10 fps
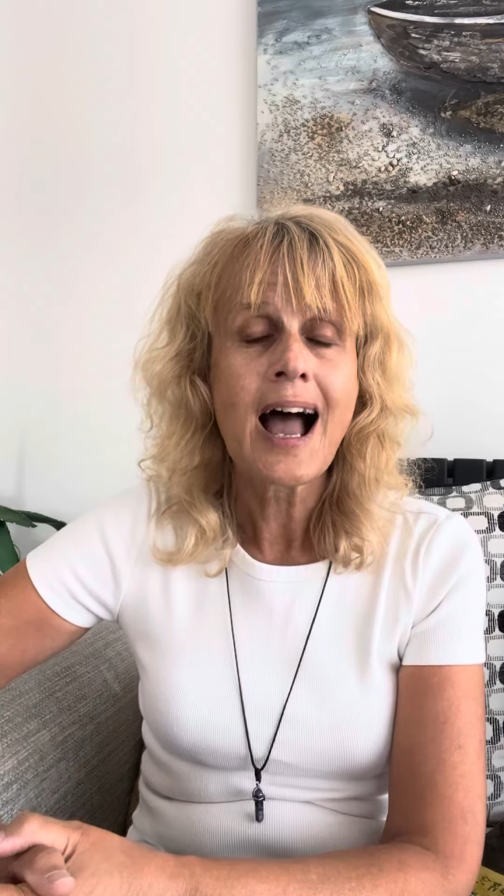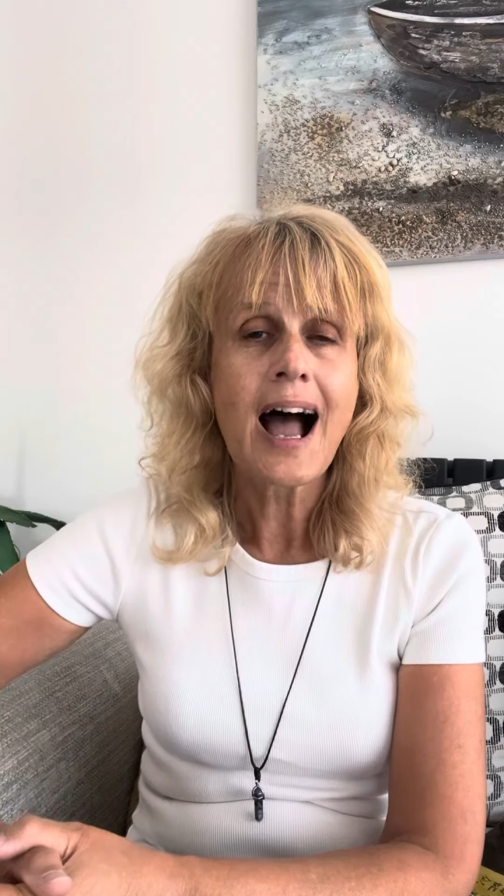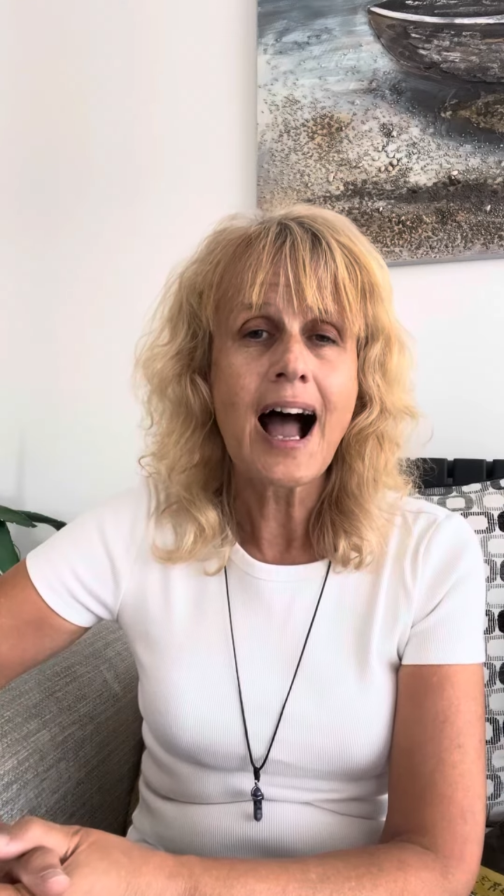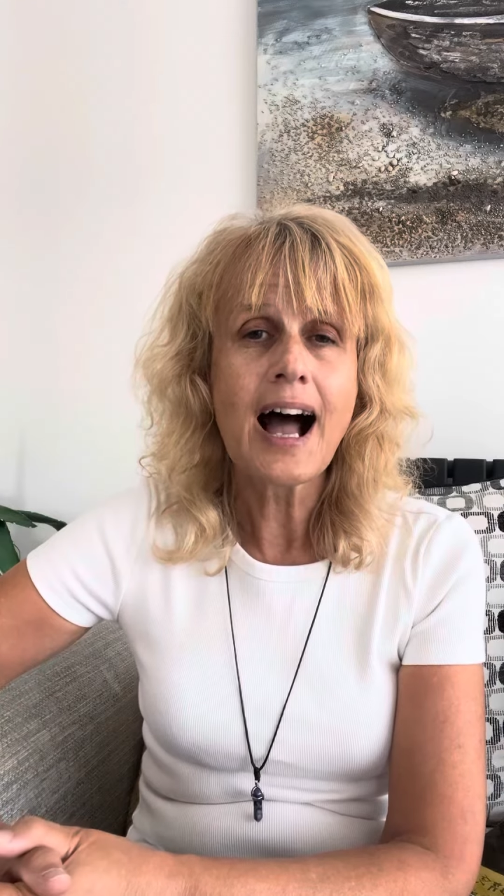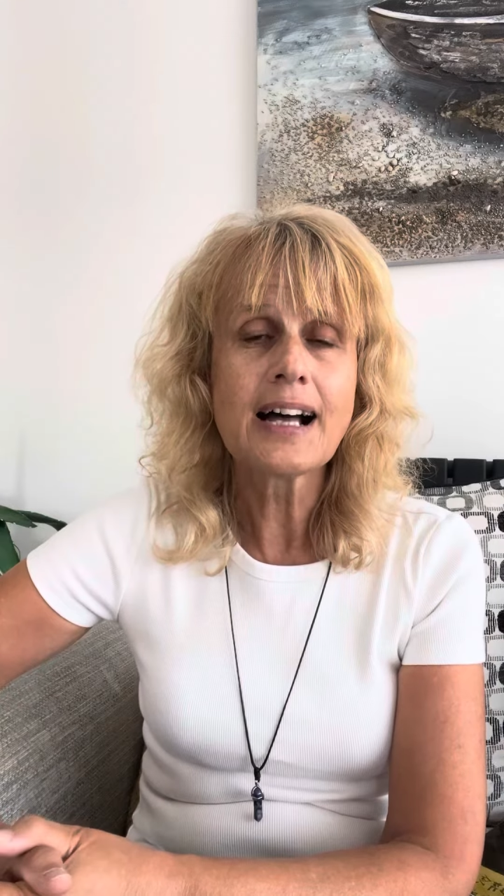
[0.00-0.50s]

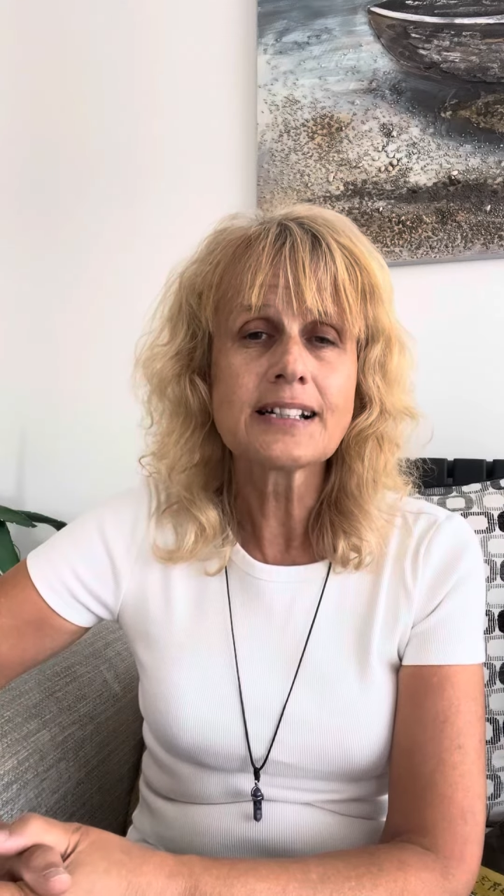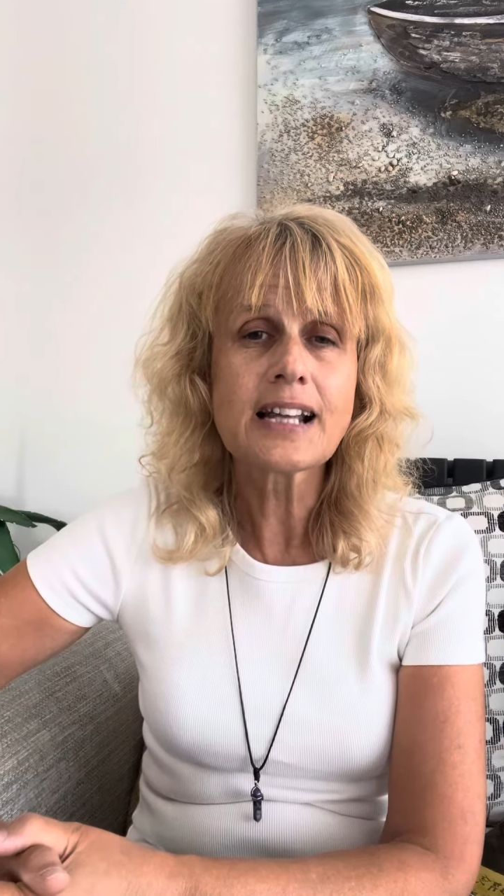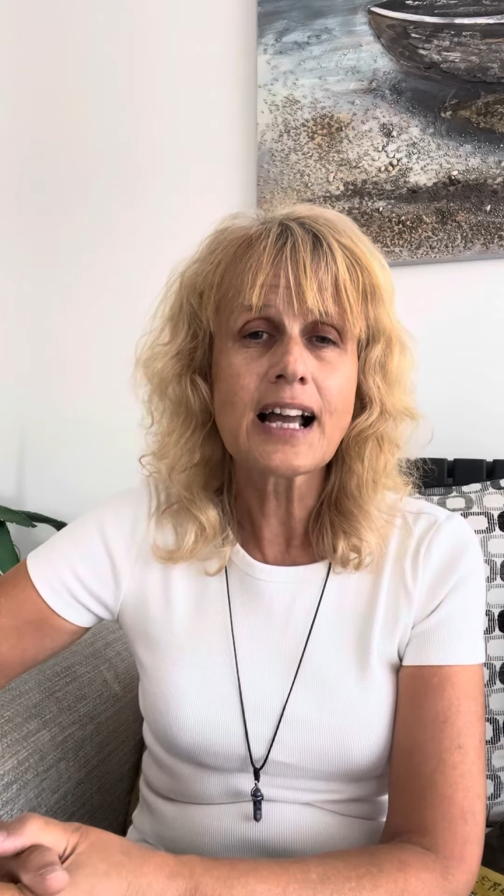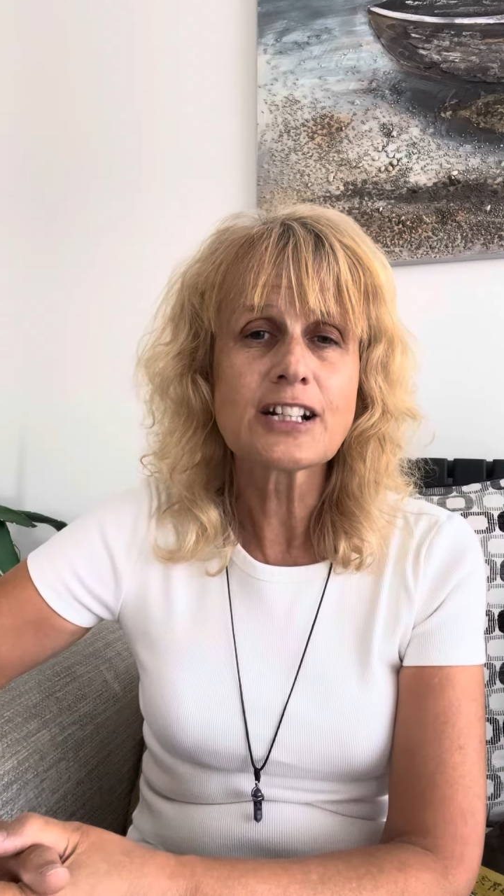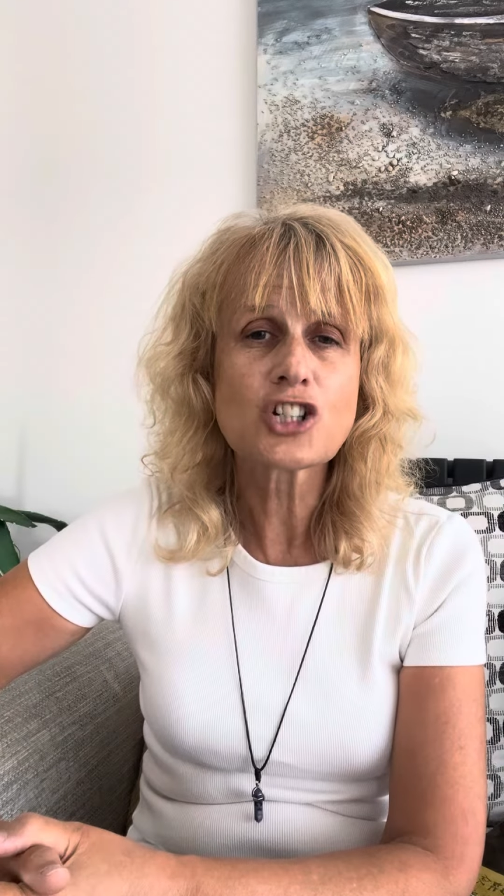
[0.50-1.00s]
and
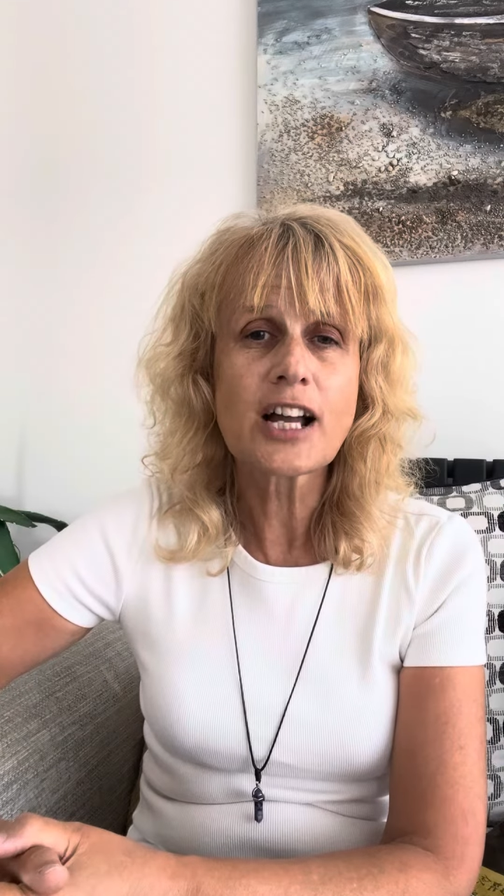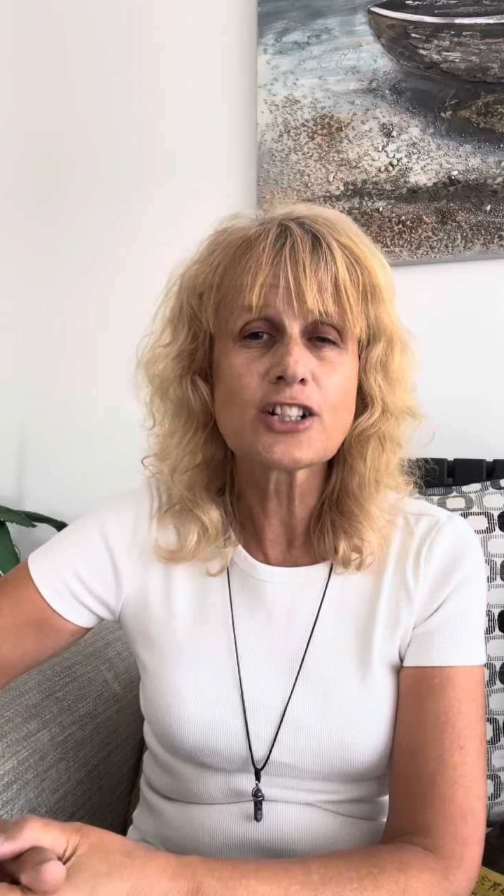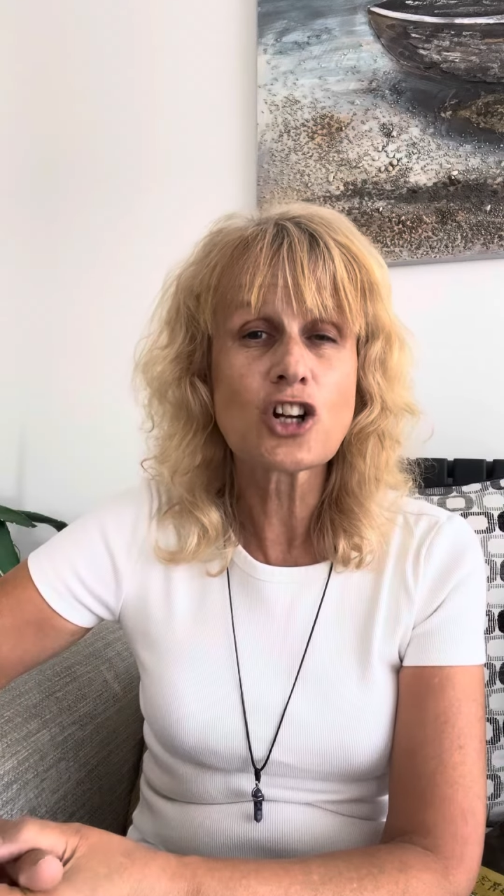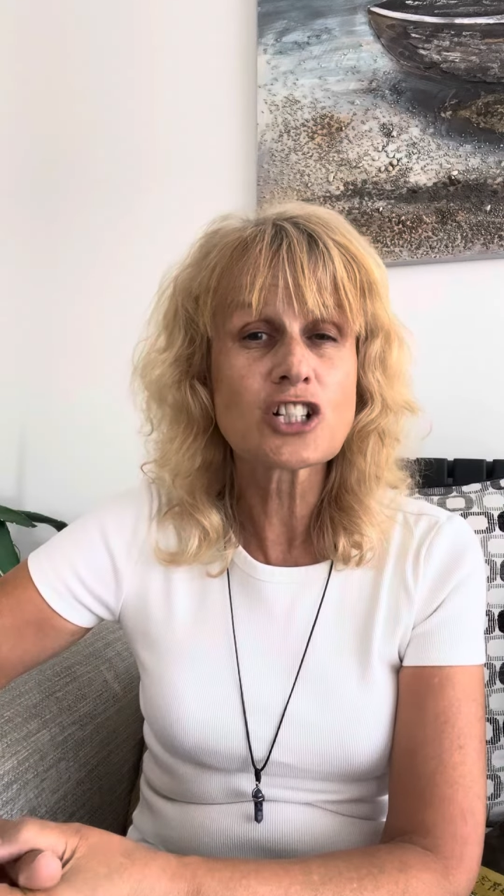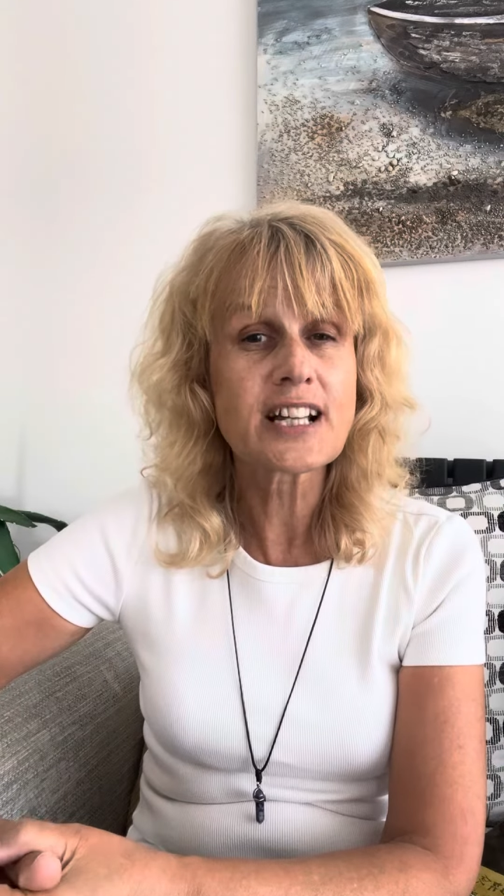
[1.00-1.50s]
I tried not to